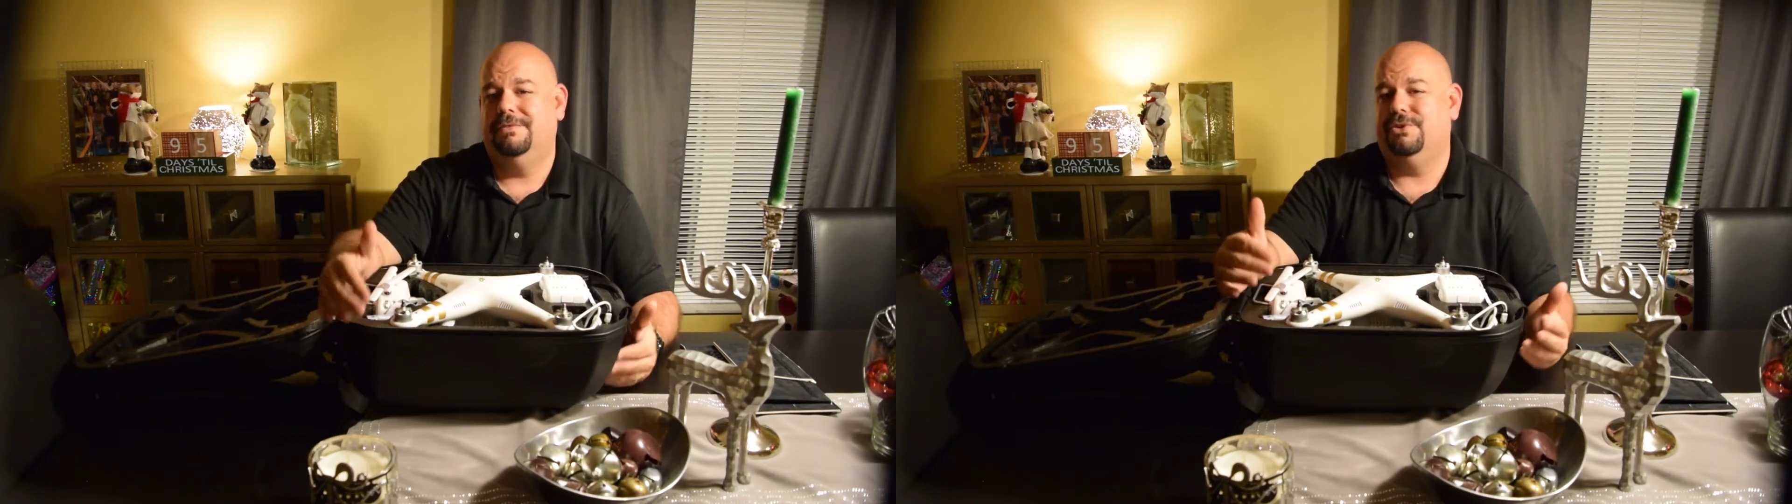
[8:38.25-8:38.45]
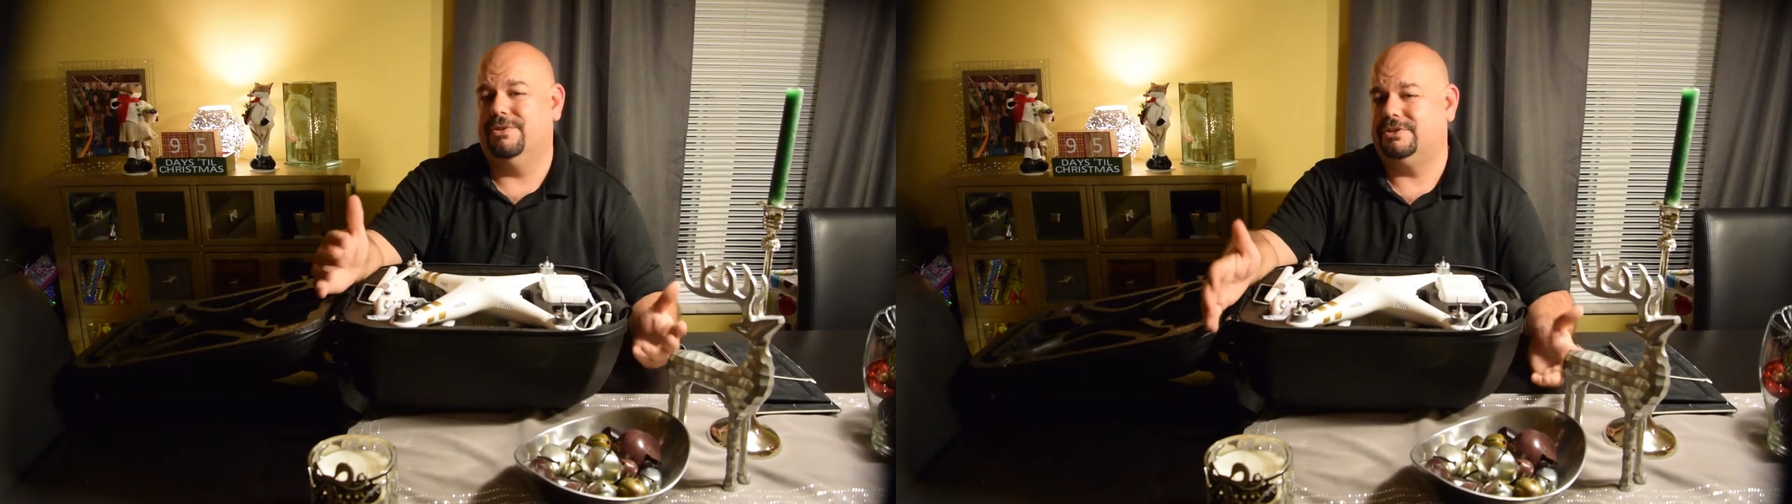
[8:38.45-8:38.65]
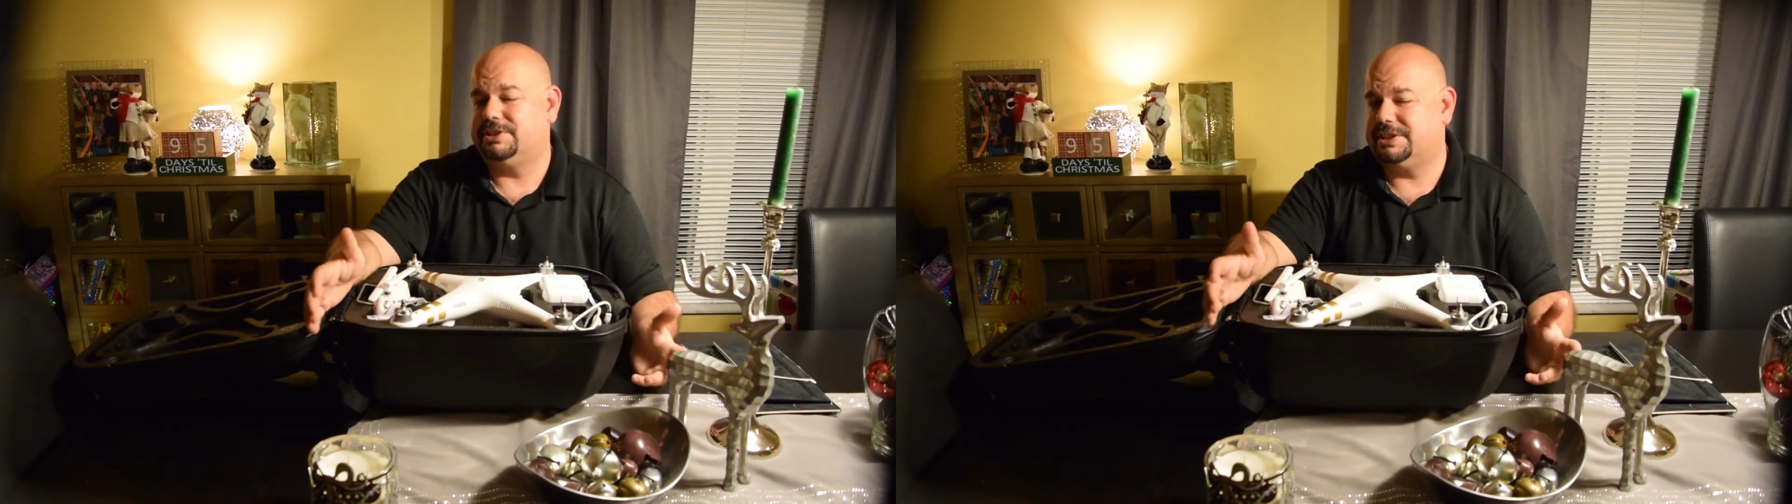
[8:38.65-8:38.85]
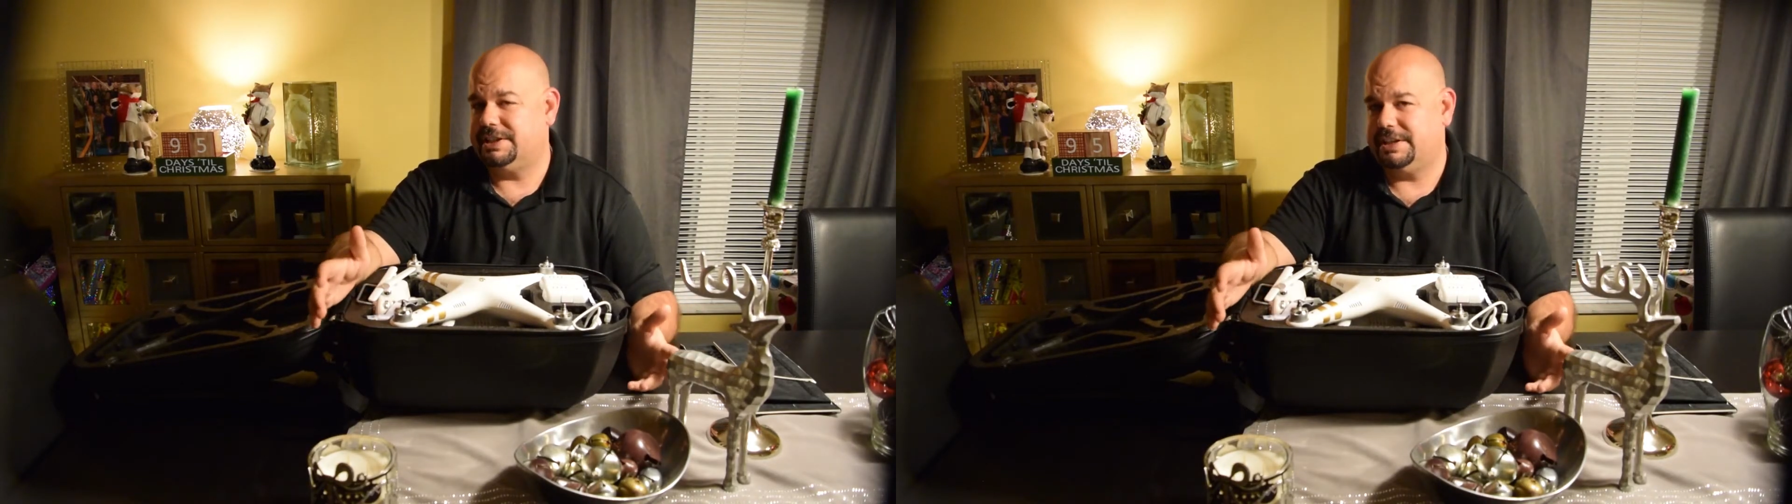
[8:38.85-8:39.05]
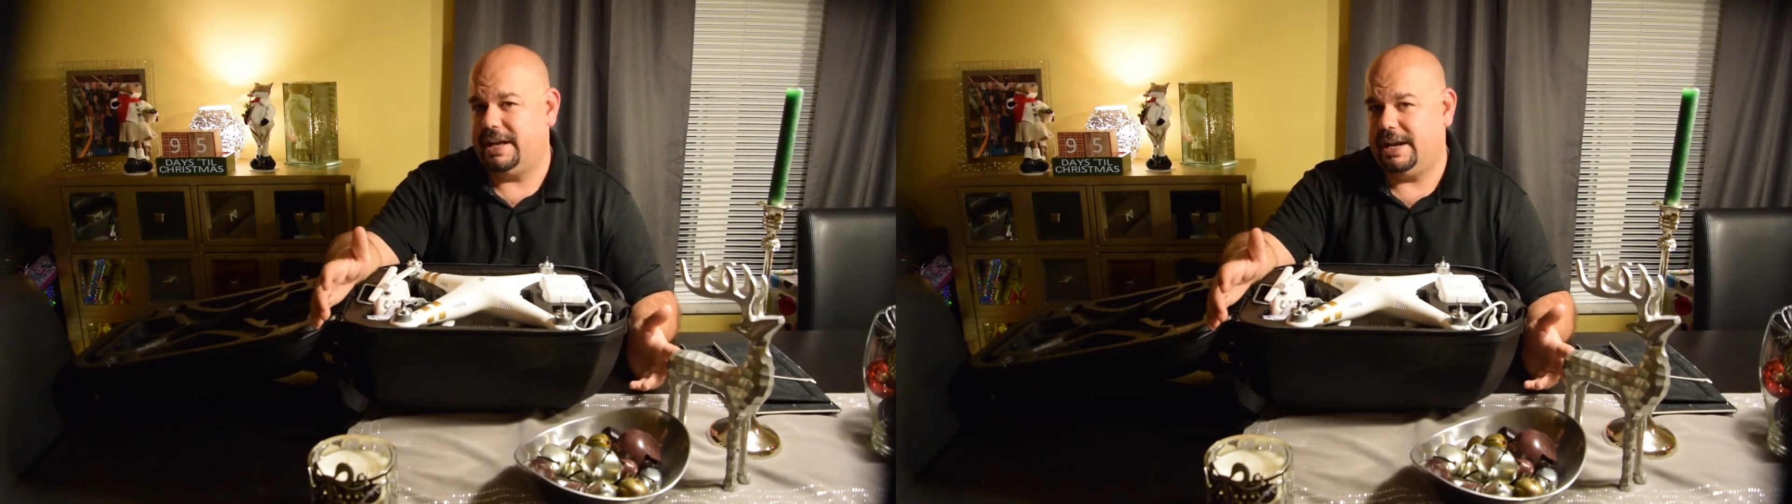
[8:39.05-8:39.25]
if you're interested
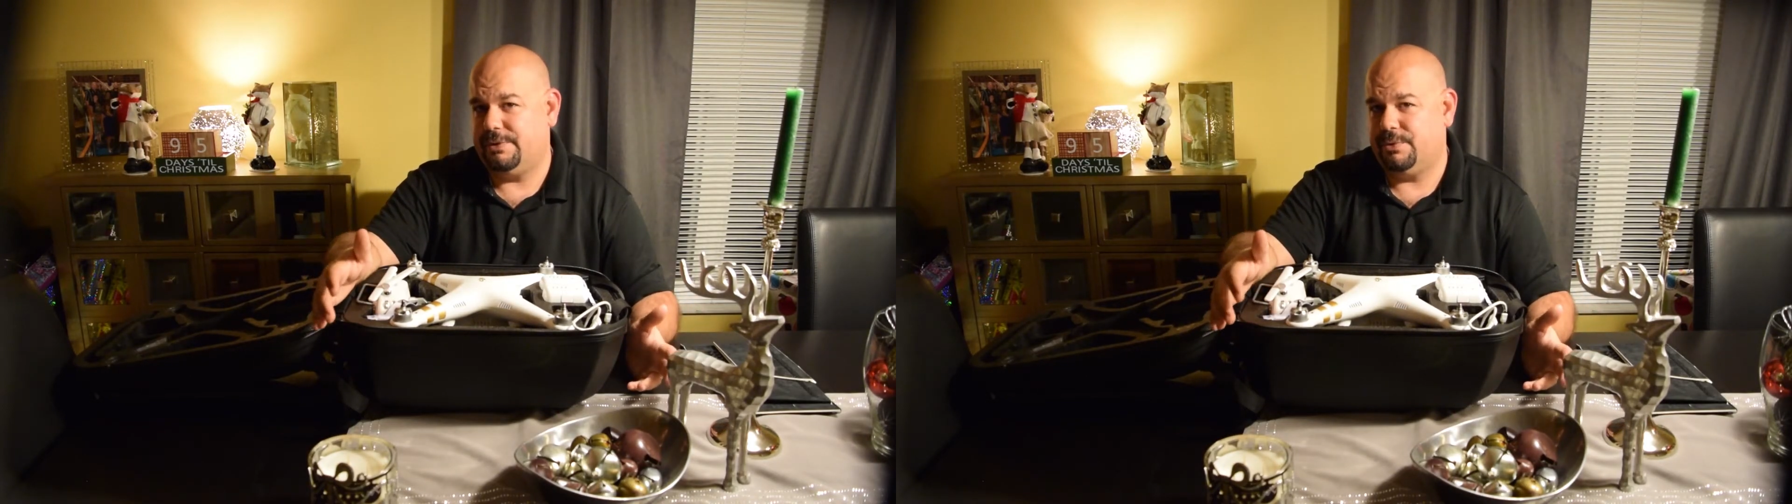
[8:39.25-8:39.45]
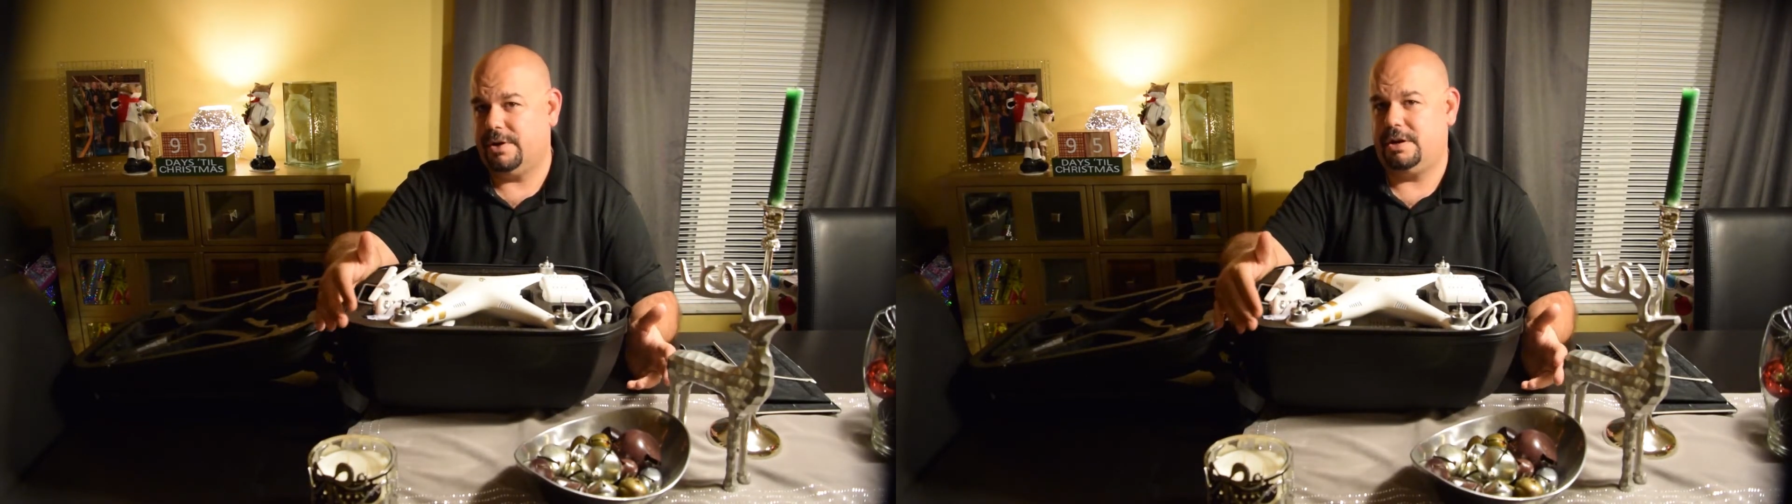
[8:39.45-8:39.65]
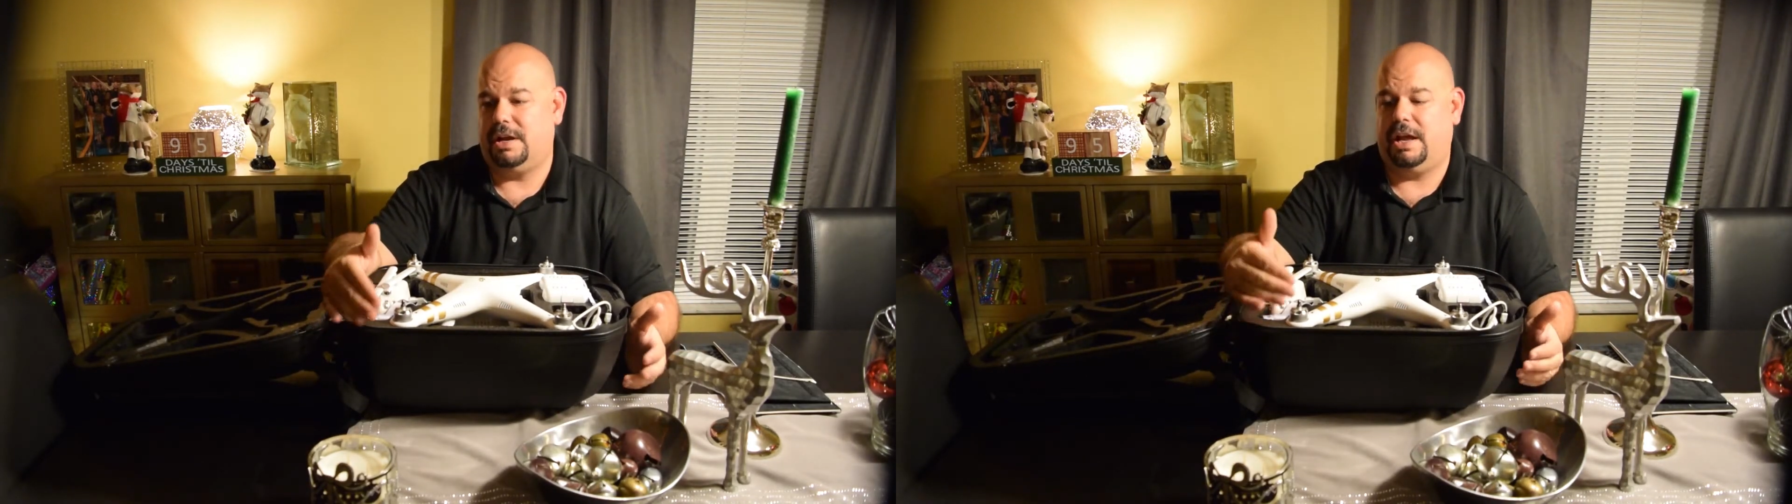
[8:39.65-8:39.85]
in getting one